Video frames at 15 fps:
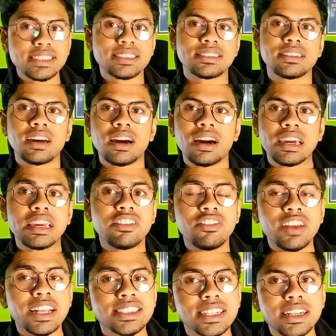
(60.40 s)
yes, in
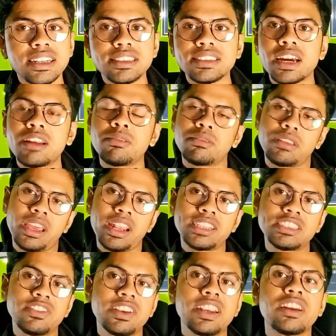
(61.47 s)
VLSI design, there
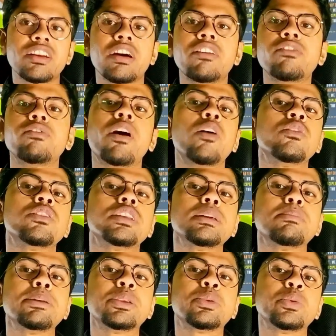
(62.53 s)
is a very rough
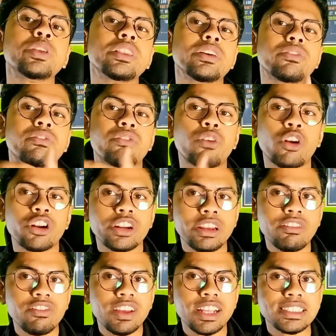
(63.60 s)
boundary between the
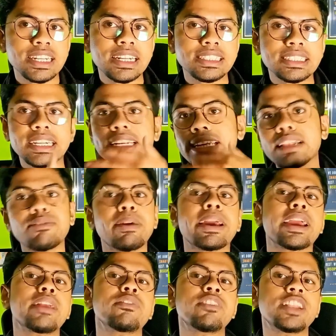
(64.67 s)
front-end VLSI design and the
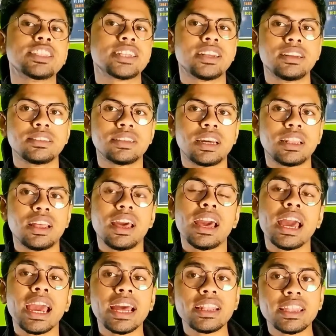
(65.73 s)
backend VLSI design,
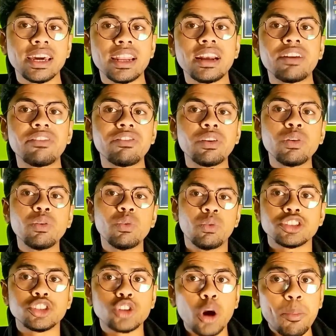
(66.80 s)
and there are few
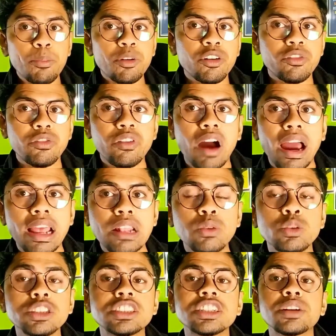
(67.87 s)
job profiles
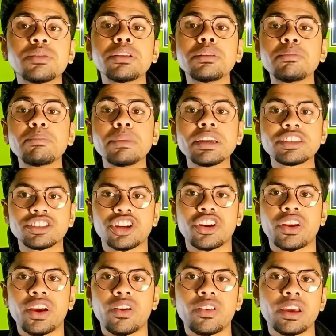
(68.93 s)
which are in mixed
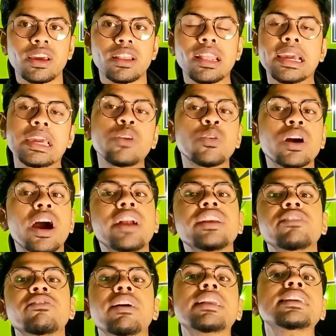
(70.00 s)
category, like you can't
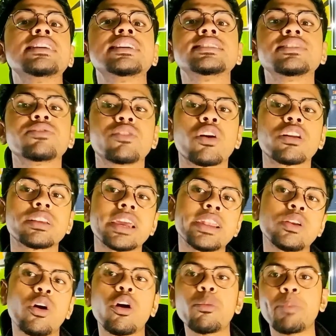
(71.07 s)
define it as front end
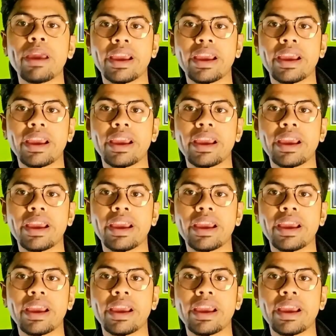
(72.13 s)
or